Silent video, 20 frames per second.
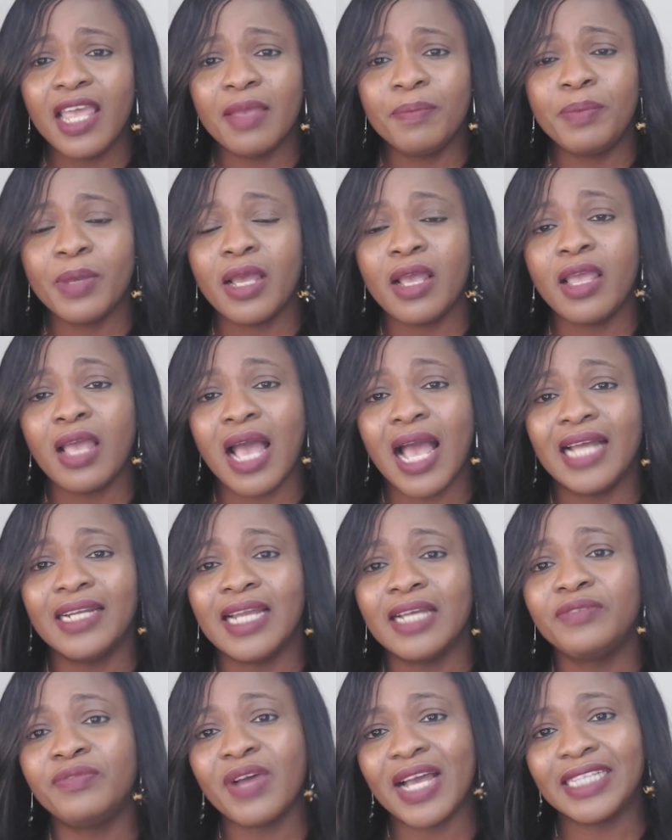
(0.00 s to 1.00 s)

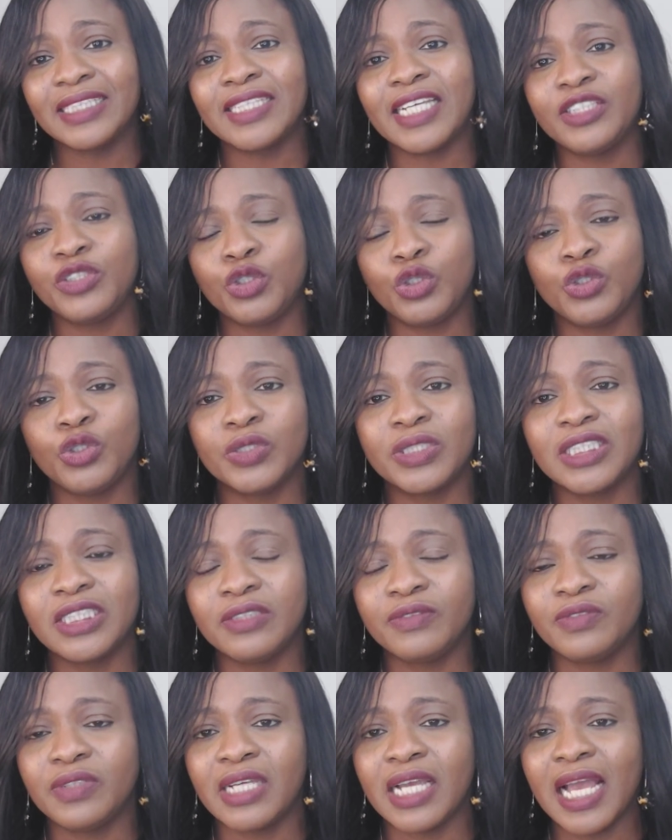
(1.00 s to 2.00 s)
an advantage to your
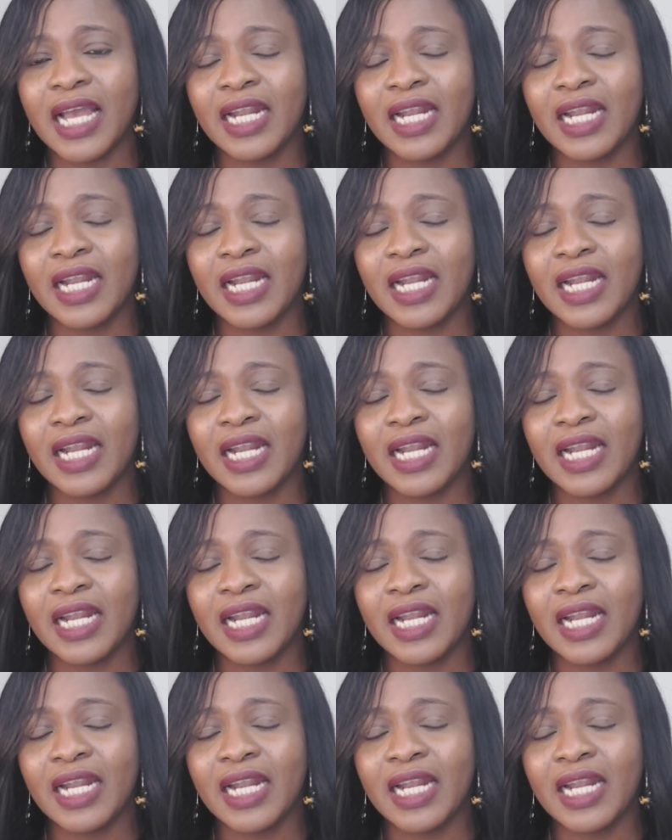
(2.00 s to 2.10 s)
CV,